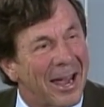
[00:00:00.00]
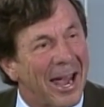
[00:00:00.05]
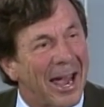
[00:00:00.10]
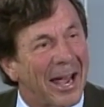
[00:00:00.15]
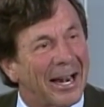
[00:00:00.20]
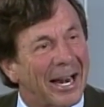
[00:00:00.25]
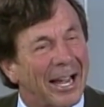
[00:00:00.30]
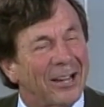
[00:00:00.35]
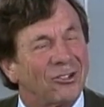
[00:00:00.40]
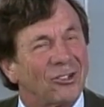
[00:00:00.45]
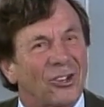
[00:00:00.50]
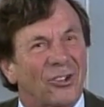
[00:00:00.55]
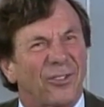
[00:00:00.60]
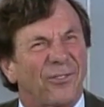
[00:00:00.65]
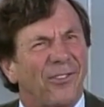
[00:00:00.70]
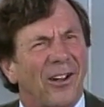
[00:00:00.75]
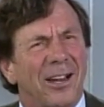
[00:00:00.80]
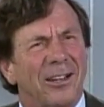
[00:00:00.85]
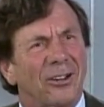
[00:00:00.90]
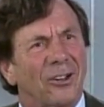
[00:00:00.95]
And I just
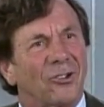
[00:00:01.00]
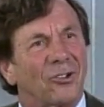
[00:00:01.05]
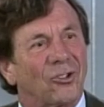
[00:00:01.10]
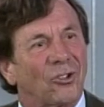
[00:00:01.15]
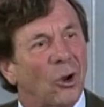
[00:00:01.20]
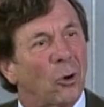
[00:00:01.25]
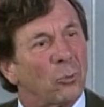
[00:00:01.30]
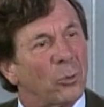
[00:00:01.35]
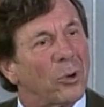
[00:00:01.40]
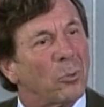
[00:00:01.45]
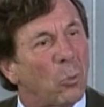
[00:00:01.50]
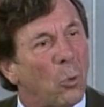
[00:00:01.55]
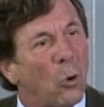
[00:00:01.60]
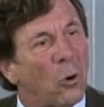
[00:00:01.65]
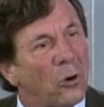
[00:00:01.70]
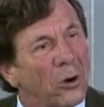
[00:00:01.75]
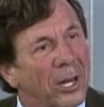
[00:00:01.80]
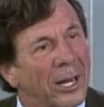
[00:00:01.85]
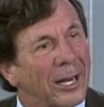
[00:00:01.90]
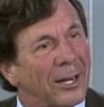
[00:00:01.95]
find it so
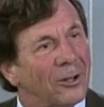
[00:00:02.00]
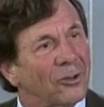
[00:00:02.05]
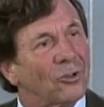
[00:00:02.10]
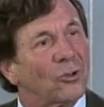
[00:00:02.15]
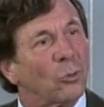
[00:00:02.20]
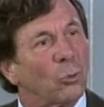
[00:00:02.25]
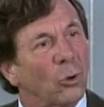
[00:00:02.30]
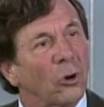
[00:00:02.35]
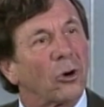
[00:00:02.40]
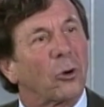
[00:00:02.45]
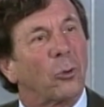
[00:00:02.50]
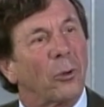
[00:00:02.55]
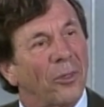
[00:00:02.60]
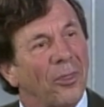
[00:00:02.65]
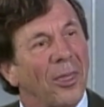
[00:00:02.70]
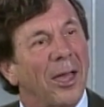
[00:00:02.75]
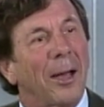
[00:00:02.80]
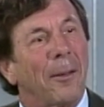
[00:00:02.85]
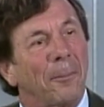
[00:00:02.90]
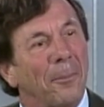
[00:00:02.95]
rewarding to work with
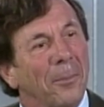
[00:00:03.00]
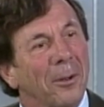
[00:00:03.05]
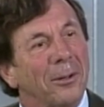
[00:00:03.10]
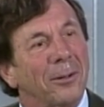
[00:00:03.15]
them.